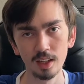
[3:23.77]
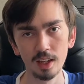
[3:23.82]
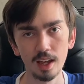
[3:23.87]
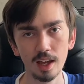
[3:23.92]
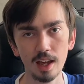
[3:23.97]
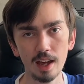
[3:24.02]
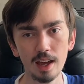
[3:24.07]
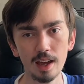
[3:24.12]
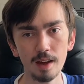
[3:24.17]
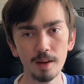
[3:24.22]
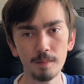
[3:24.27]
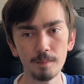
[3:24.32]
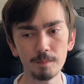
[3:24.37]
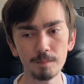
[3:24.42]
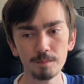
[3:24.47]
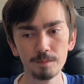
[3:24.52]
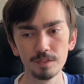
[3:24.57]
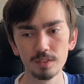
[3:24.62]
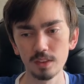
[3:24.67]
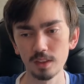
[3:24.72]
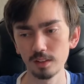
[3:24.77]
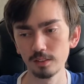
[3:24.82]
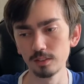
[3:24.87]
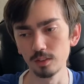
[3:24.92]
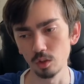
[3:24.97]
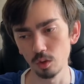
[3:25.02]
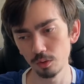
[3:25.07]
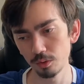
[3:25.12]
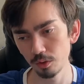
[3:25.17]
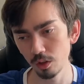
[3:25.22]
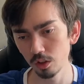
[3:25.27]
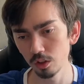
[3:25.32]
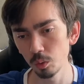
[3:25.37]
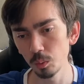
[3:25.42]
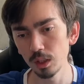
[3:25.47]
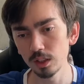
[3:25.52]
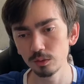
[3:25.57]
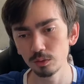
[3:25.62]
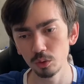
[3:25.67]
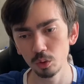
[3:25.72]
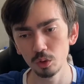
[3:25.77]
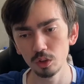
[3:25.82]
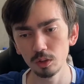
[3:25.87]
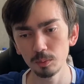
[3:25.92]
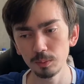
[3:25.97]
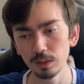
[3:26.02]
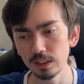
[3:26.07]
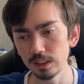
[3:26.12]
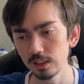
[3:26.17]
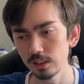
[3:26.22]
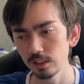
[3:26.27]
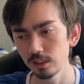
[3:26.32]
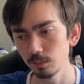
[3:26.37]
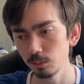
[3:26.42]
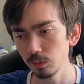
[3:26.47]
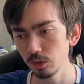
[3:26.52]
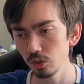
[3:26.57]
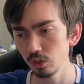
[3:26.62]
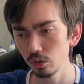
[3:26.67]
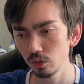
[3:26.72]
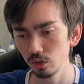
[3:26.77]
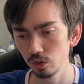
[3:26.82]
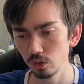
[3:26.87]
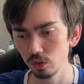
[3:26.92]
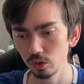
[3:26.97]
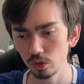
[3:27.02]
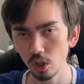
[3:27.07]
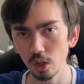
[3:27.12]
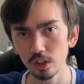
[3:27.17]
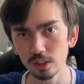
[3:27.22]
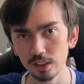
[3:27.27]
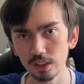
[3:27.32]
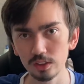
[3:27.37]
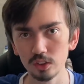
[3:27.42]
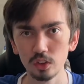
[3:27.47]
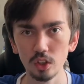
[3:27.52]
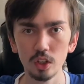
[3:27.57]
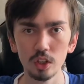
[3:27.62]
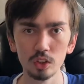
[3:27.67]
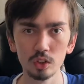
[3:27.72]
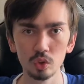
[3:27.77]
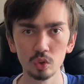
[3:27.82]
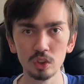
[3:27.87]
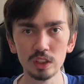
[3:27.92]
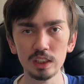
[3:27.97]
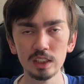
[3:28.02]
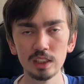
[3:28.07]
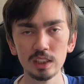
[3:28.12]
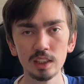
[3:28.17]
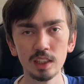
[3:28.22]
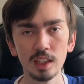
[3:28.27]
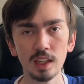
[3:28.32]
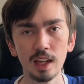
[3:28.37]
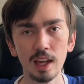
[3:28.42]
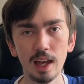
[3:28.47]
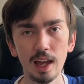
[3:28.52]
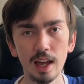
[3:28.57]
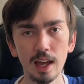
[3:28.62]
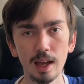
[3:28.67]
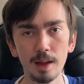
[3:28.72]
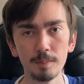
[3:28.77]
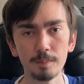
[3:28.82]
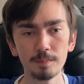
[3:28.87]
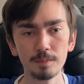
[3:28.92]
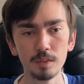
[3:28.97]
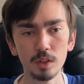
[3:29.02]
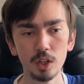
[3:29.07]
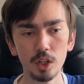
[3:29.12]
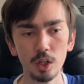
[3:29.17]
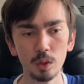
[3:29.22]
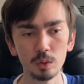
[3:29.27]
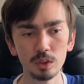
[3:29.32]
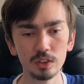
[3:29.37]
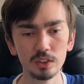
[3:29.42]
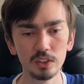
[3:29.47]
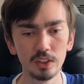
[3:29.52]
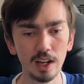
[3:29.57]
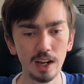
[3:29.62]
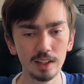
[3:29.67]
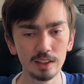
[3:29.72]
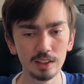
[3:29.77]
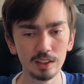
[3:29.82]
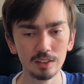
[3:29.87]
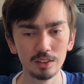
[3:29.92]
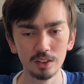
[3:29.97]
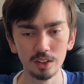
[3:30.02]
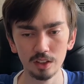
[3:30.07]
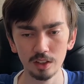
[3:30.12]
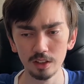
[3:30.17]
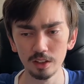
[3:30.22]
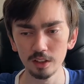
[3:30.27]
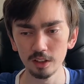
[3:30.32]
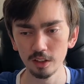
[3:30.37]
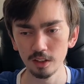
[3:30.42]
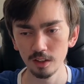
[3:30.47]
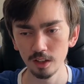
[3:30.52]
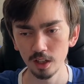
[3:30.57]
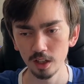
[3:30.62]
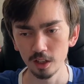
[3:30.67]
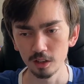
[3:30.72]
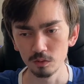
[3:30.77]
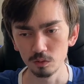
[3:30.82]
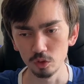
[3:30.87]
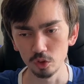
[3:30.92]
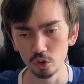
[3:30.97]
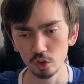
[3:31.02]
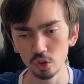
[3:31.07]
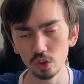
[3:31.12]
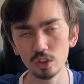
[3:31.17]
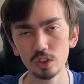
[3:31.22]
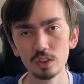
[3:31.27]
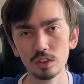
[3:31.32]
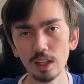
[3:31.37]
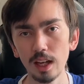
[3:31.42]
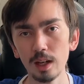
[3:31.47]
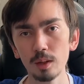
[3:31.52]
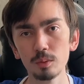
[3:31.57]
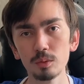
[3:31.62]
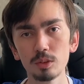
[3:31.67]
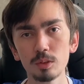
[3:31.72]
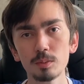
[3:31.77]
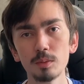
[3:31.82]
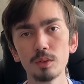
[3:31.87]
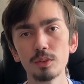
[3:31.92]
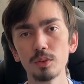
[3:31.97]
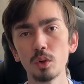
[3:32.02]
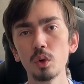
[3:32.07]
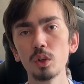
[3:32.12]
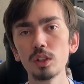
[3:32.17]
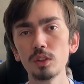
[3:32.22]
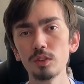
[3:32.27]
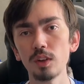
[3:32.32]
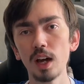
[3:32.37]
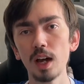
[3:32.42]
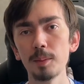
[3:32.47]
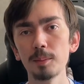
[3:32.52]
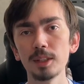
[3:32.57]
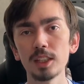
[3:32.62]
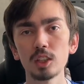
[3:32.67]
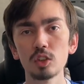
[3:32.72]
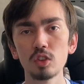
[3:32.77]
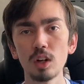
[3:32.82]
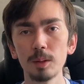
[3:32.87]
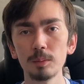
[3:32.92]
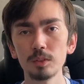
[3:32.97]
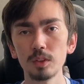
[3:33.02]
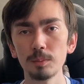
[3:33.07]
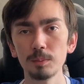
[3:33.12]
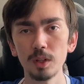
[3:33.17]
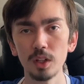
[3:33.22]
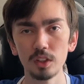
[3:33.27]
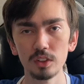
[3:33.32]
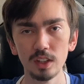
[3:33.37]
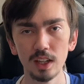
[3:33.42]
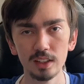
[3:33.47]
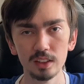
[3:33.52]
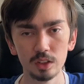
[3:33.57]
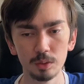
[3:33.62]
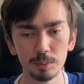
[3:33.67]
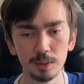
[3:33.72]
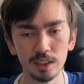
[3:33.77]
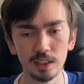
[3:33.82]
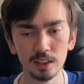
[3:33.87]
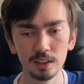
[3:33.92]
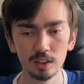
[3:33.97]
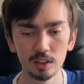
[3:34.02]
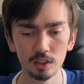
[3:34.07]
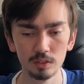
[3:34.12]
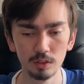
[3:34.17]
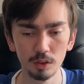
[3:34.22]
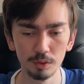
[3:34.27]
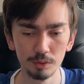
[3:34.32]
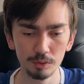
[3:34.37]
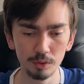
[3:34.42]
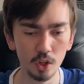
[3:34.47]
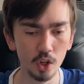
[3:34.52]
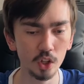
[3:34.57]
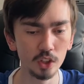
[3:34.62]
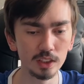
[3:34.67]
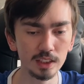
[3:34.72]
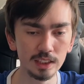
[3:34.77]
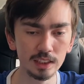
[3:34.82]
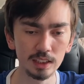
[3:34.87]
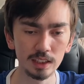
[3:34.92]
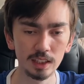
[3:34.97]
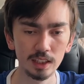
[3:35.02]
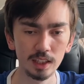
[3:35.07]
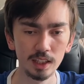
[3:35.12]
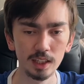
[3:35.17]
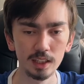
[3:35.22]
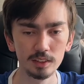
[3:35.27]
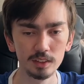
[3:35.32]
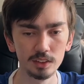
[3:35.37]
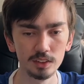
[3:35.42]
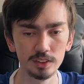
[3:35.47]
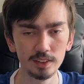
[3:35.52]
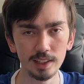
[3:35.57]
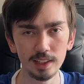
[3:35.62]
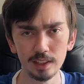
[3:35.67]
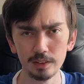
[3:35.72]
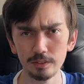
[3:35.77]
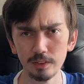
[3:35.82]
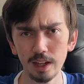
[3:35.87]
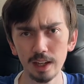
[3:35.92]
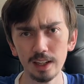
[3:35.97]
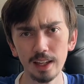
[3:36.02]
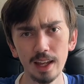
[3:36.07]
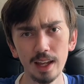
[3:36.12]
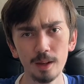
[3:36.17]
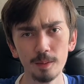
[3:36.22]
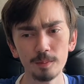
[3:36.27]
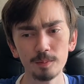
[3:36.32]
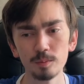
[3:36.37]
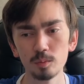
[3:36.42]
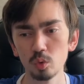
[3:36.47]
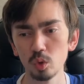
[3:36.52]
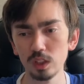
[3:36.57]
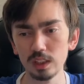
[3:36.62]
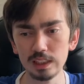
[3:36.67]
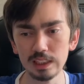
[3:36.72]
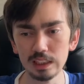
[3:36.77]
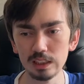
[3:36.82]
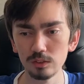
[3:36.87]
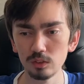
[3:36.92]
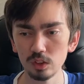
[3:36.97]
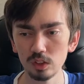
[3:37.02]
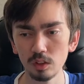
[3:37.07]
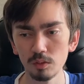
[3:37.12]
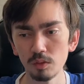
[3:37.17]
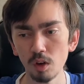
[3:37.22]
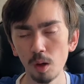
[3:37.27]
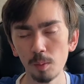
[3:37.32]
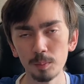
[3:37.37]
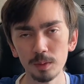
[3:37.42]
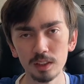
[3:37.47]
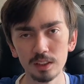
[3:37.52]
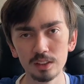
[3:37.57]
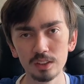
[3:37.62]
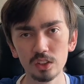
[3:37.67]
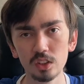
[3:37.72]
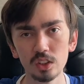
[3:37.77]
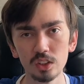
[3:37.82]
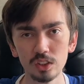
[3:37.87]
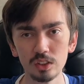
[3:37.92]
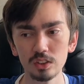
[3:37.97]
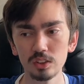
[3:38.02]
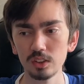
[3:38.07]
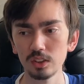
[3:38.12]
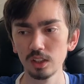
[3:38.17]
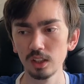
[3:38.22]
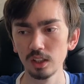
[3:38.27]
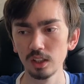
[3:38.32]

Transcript: The referral went through to me doctor's surgery, who decided to reduce down from the 45 milligrams of mirtazapine to the 30 to see if that relieves the vomiting, because